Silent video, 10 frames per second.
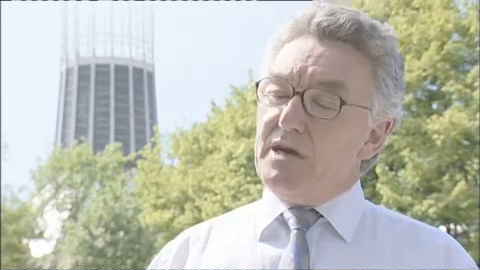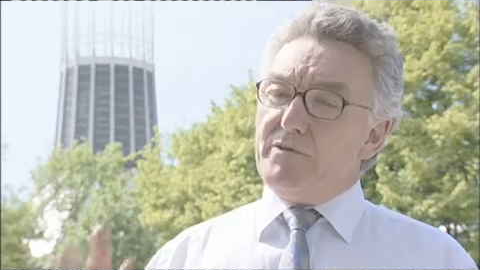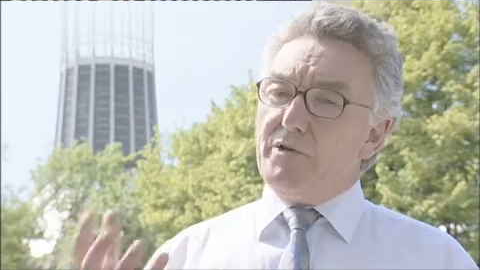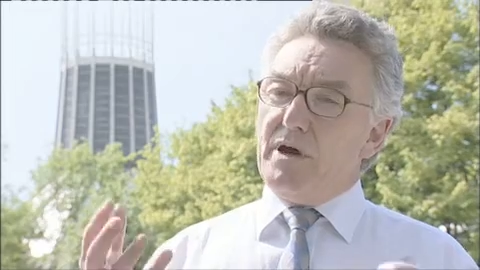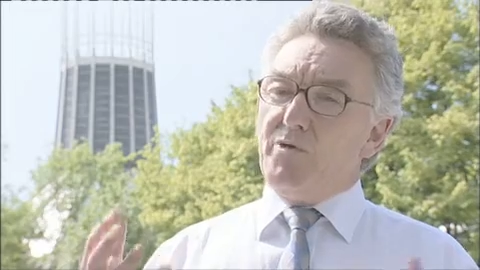have
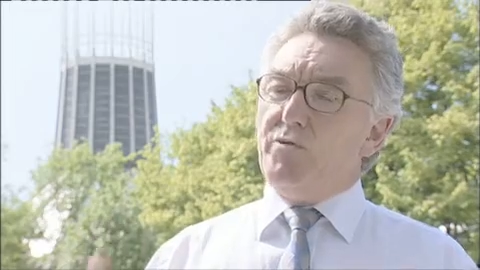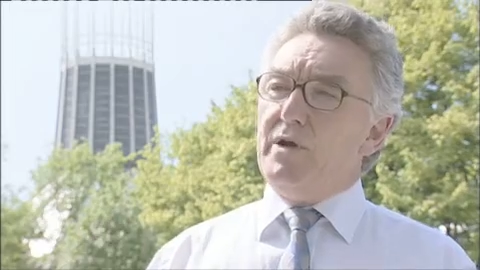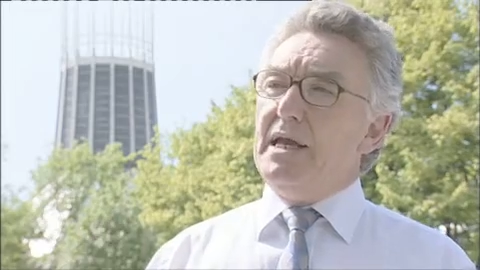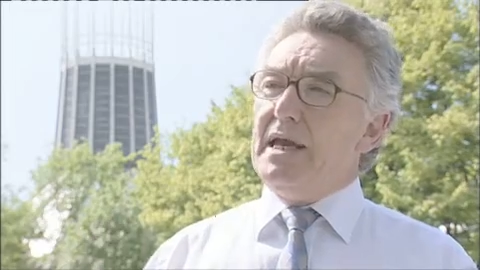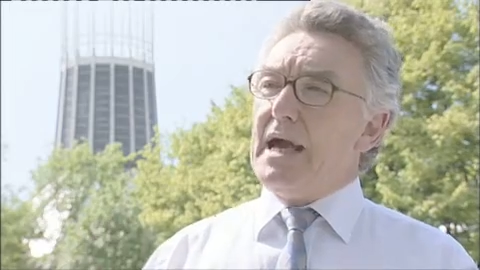a
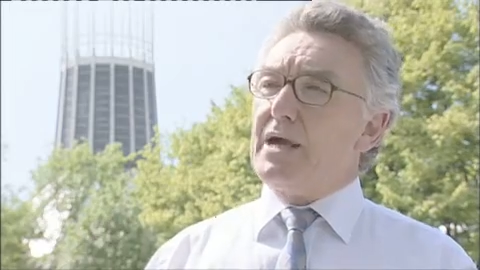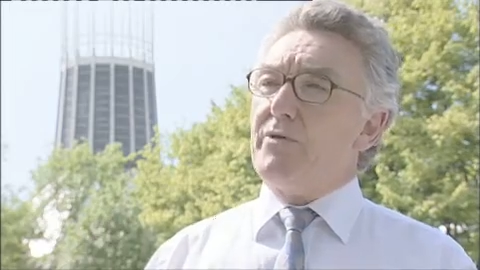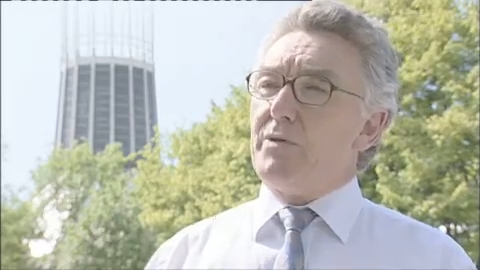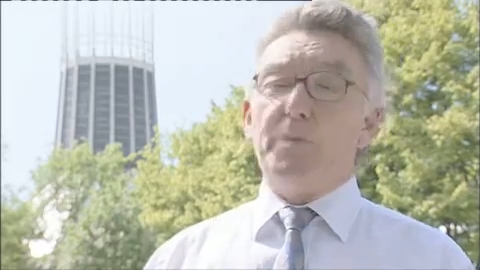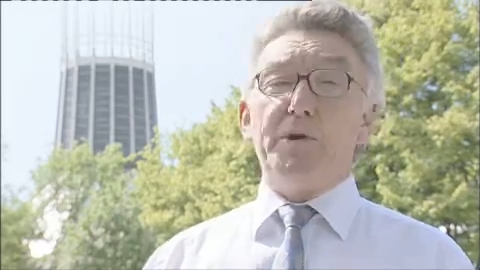really
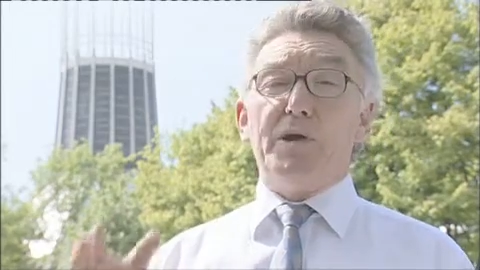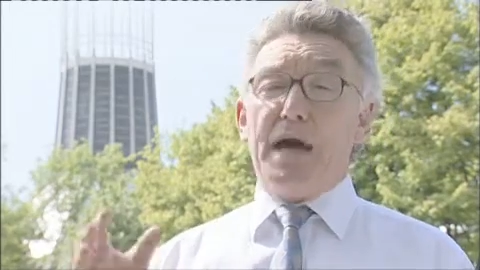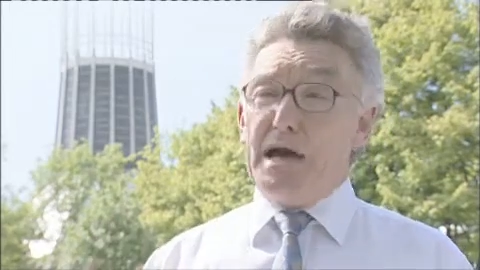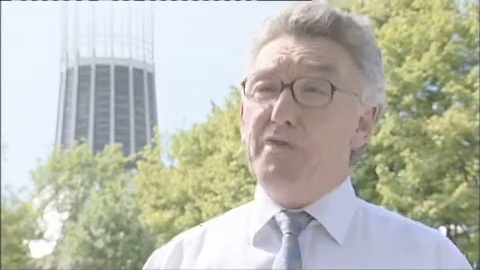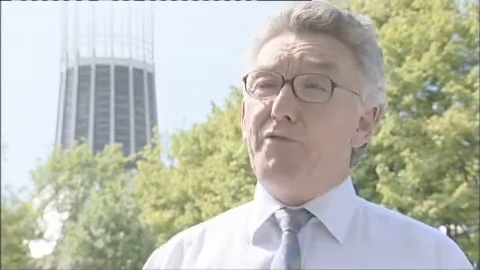accurate, what we call
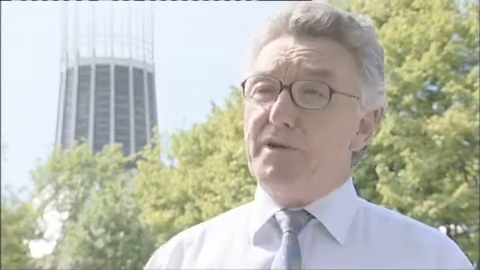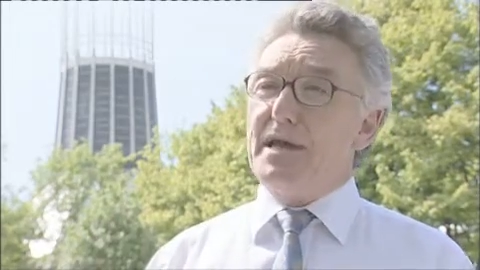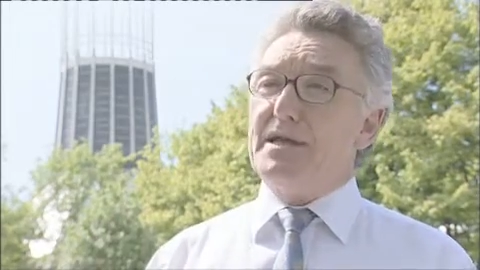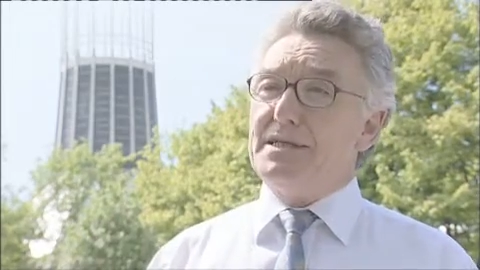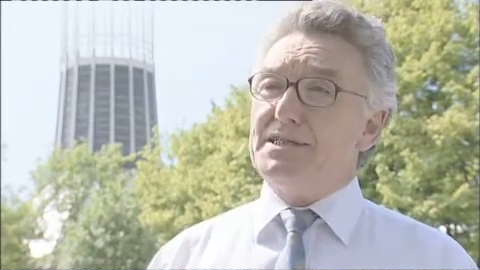high
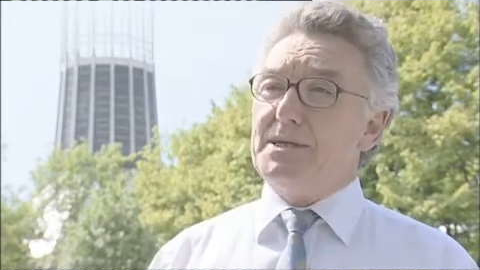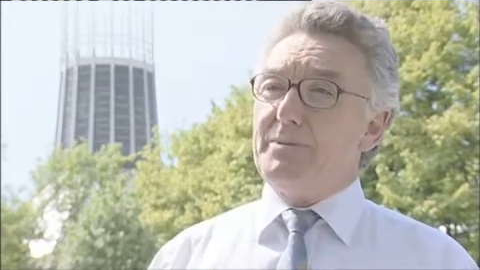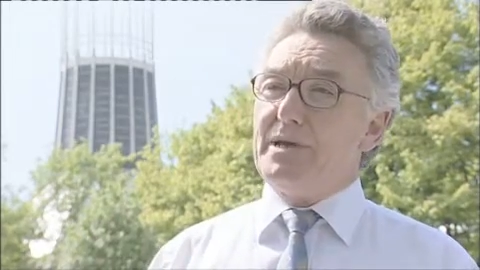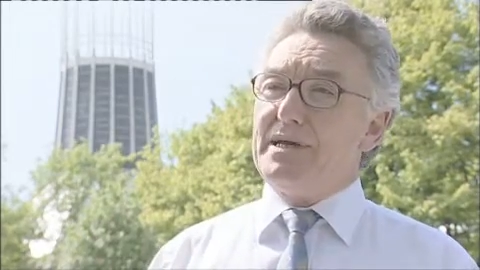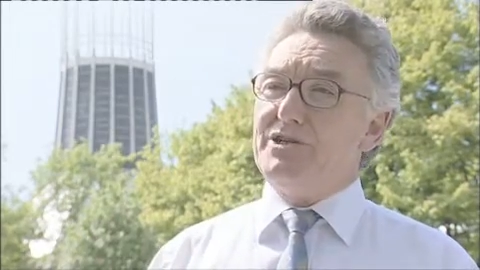fidelity
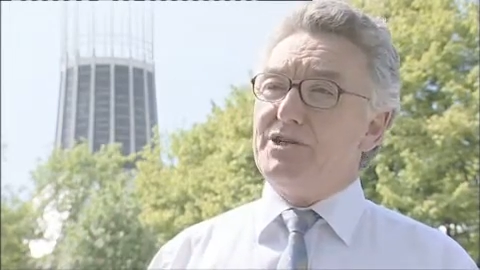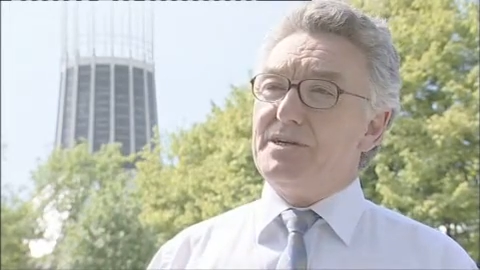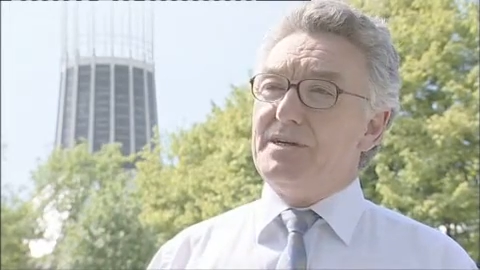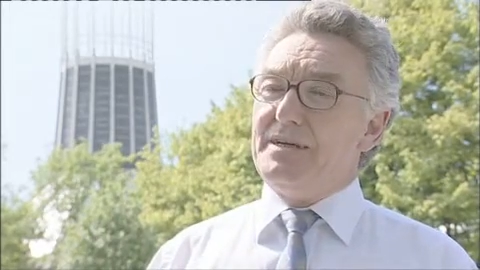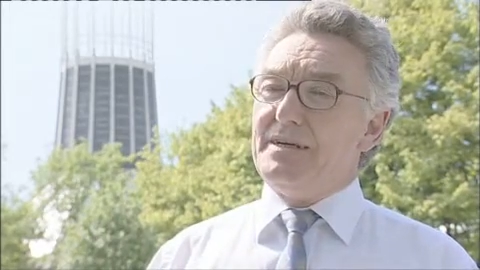simulation,
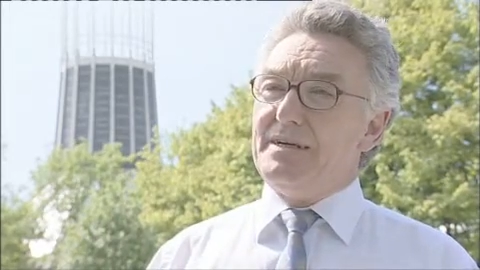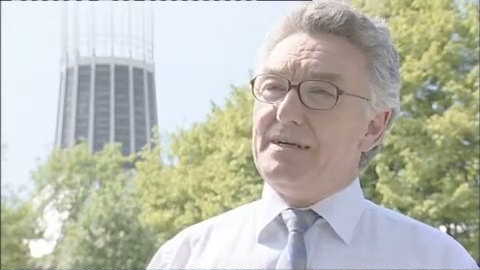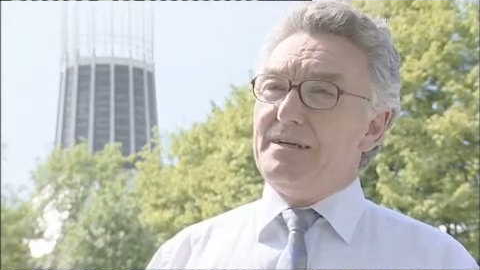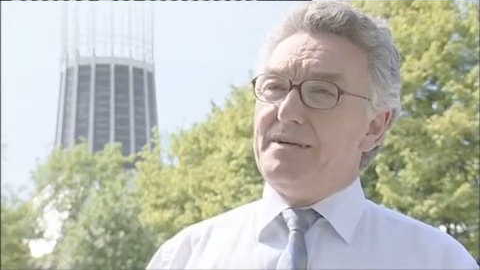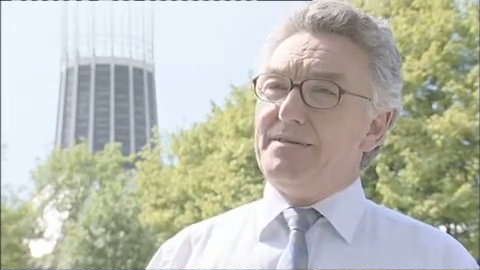
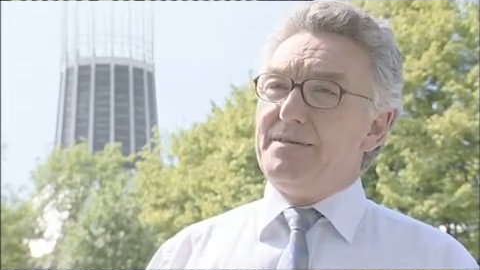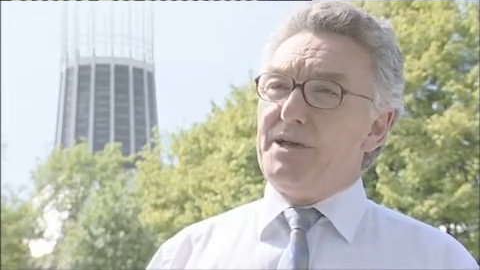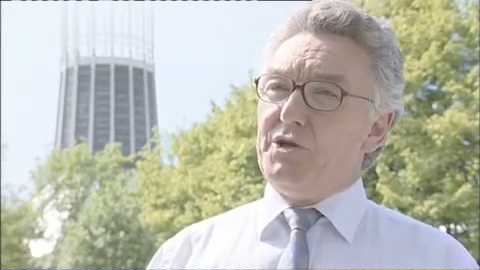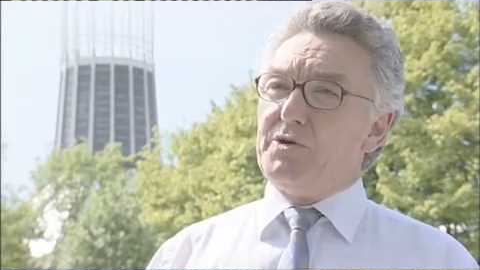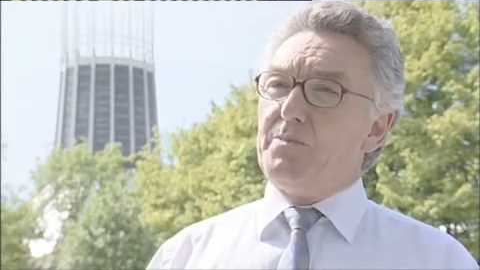
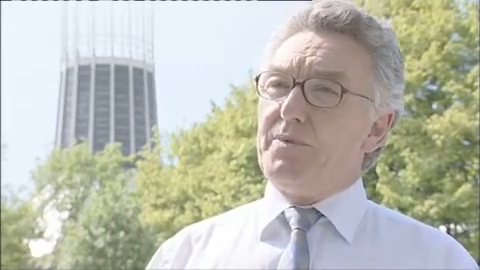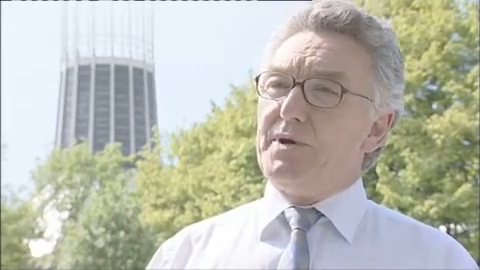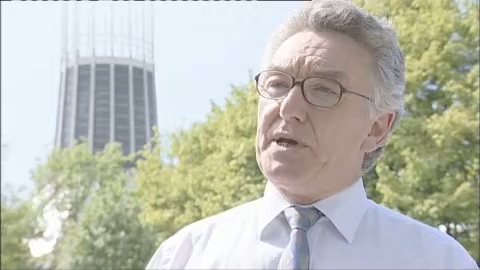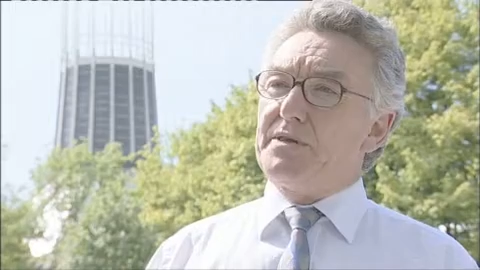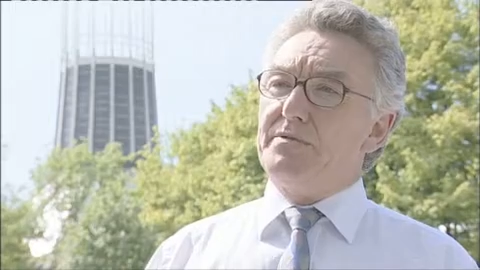and you can
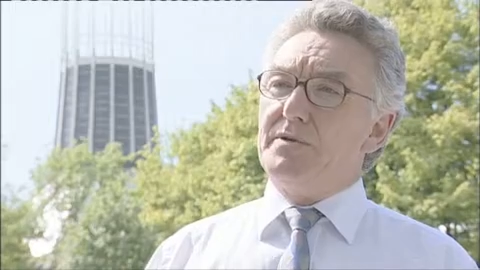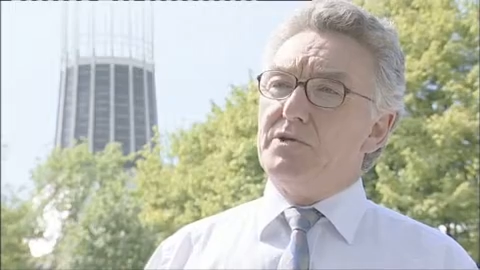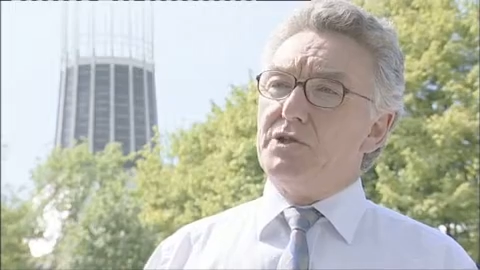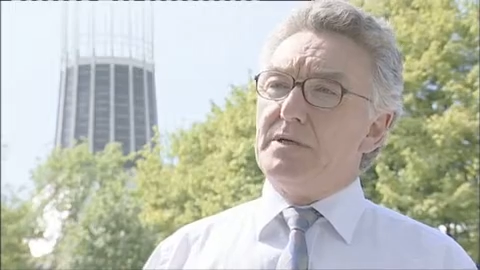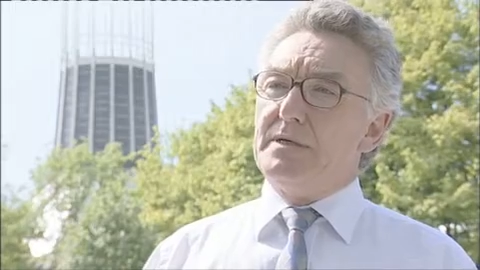predict the
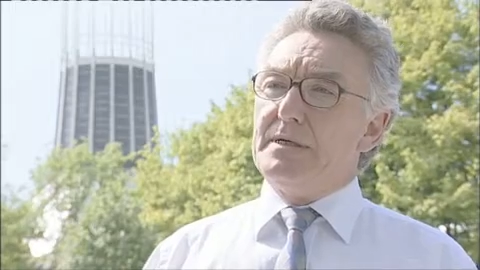future.